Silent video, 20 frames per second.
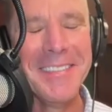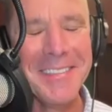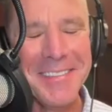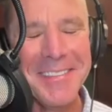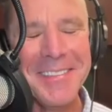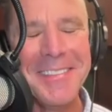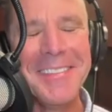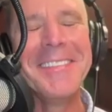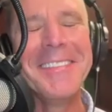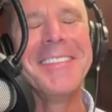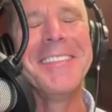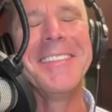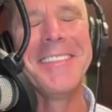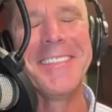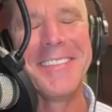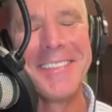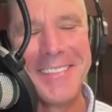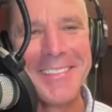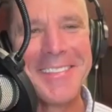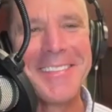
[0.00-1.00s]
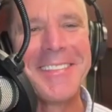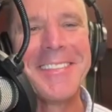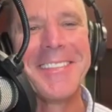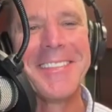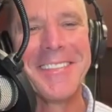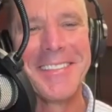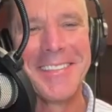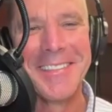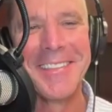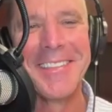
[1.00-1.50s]
and broke his hand. It's
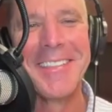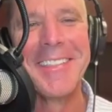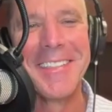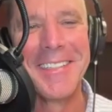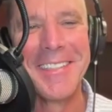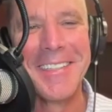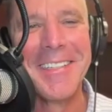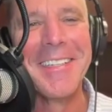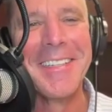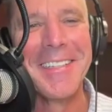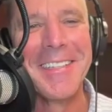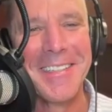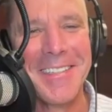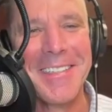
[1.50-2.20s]
like just weird,